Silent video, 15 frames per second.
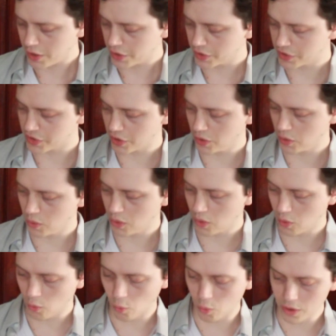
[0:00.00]
So
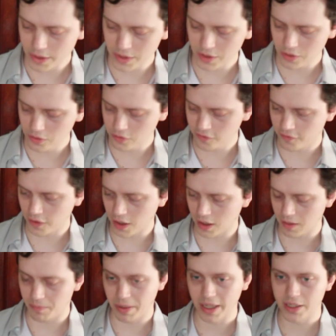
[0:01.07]
once you've
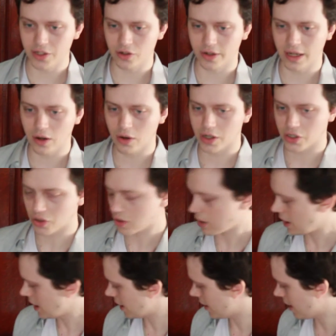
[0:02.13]
picked your
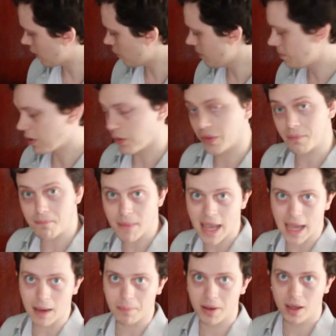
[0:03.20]
character, then we build the
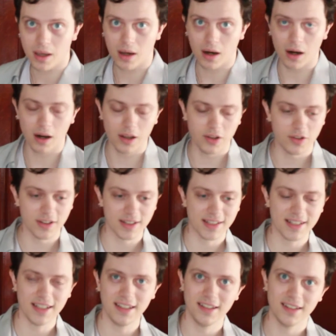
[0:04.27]
map. You can
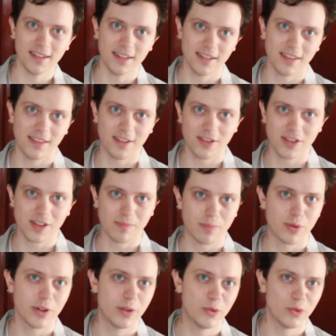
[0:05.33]
see there's some
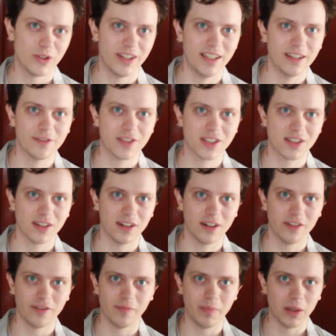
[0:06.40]
pretty cool GIFs
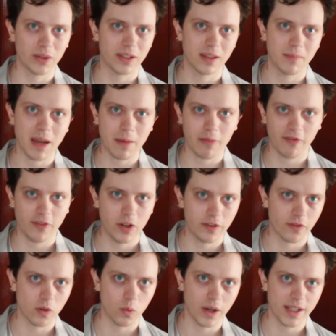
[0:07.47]
of building the map a few
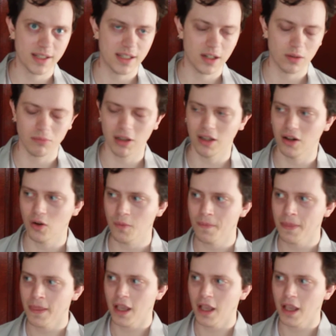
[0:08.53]
different ways down below.